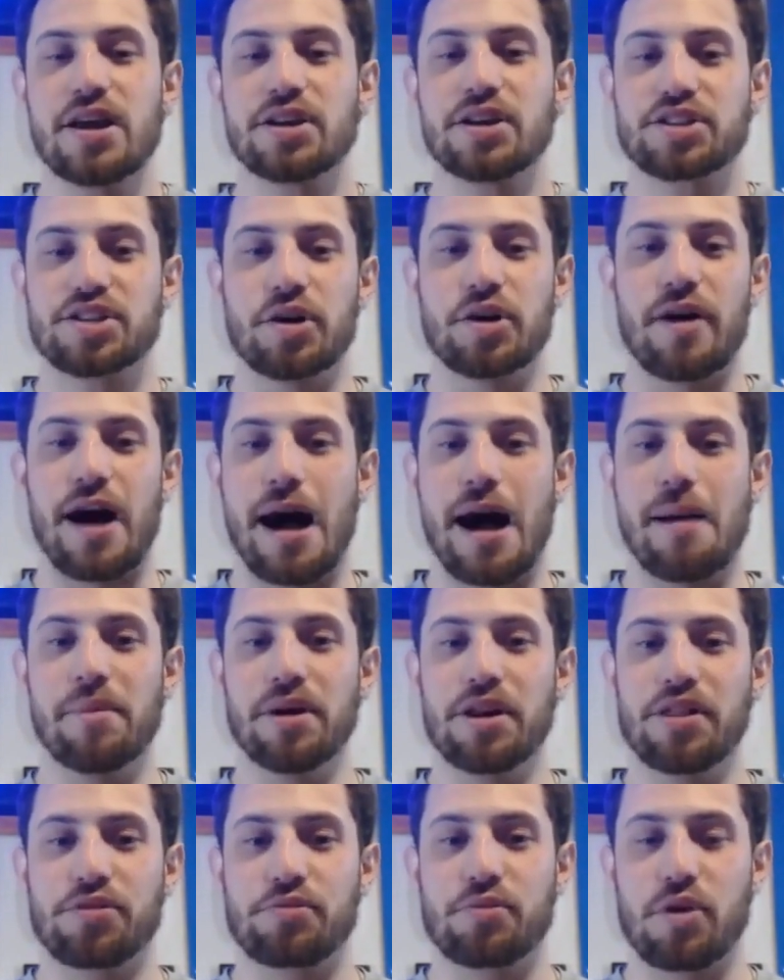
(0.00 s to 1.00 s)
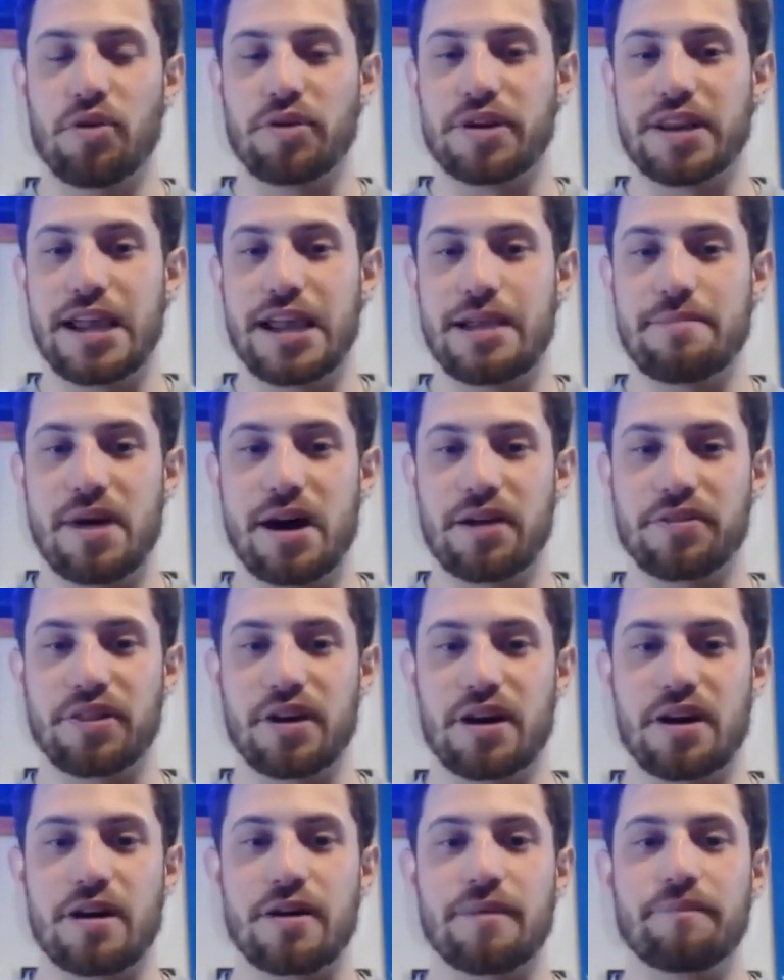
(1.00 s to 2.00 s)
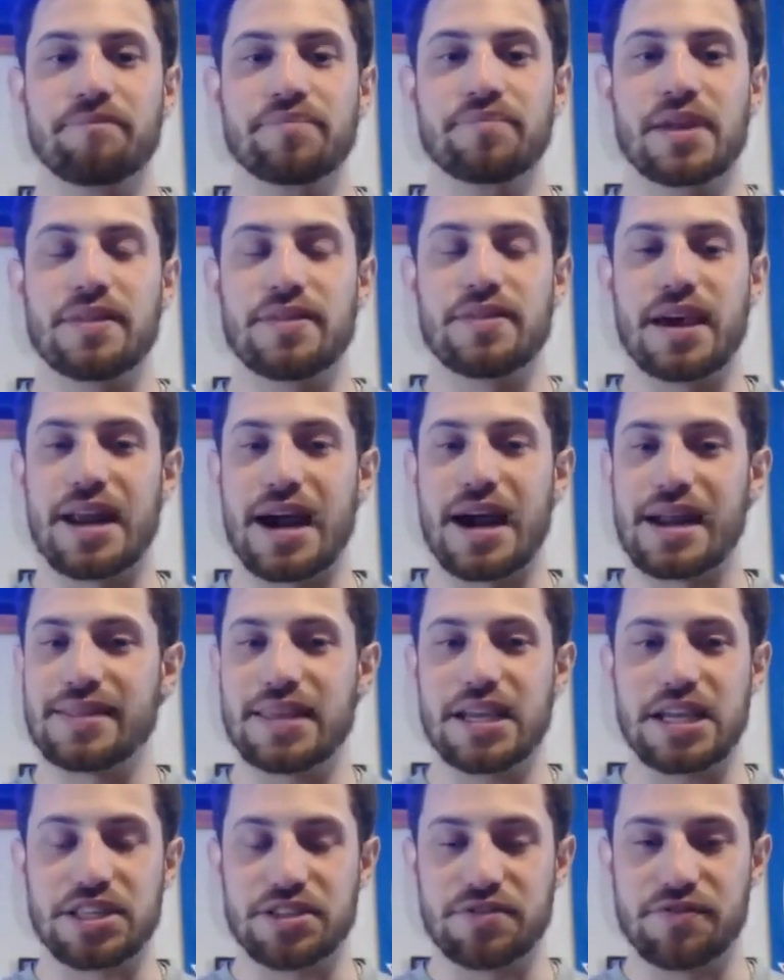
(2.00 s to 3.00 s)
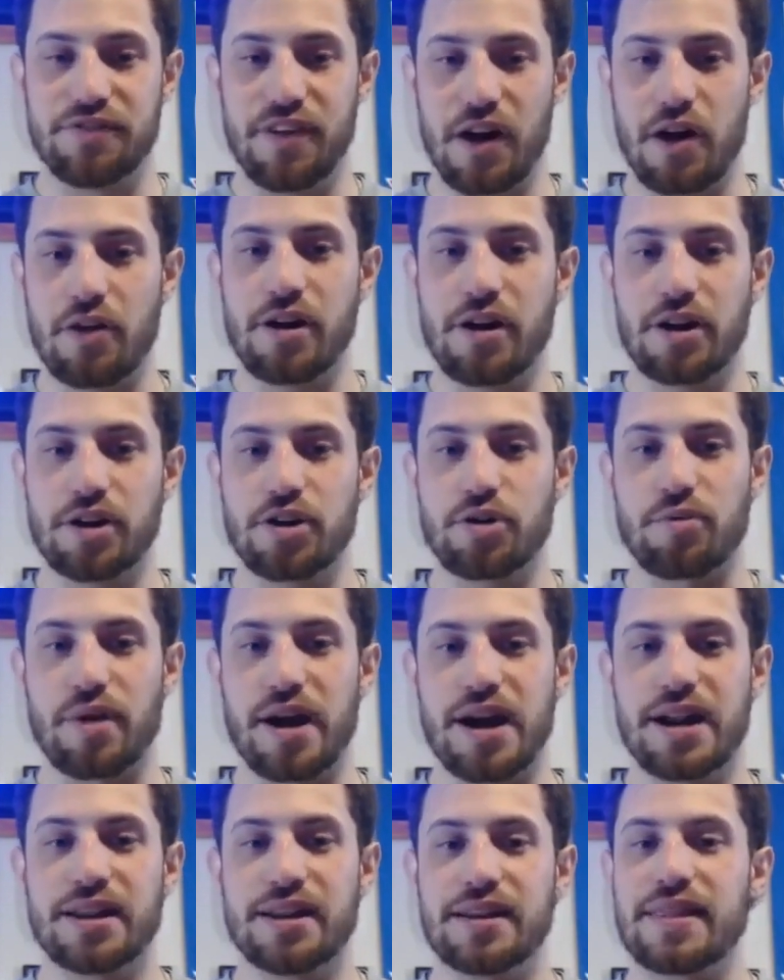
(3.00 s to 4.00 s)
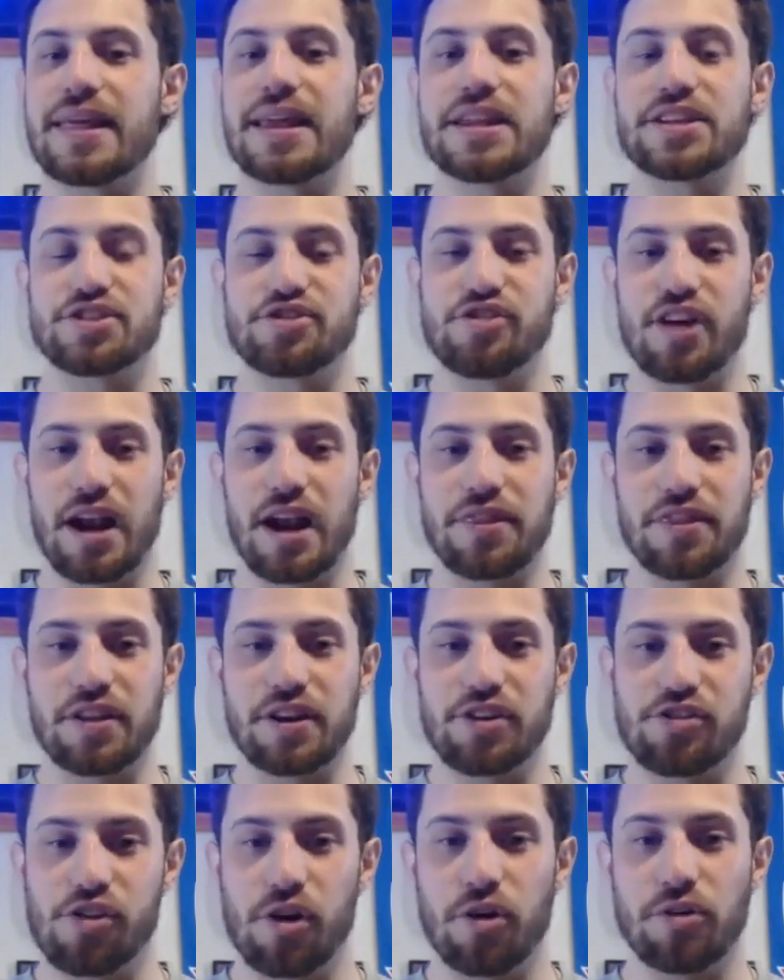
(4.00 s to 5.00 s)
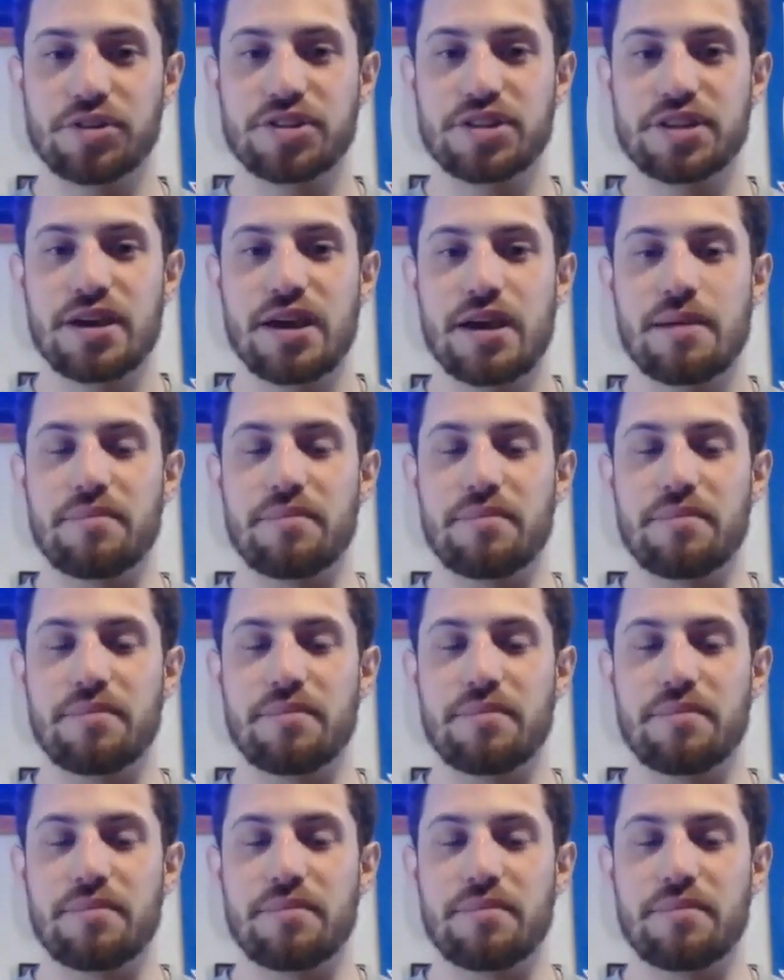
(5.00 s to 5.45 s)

So I'm going to throw a name out there that I think is very underrated, and that is Jonathan Jones,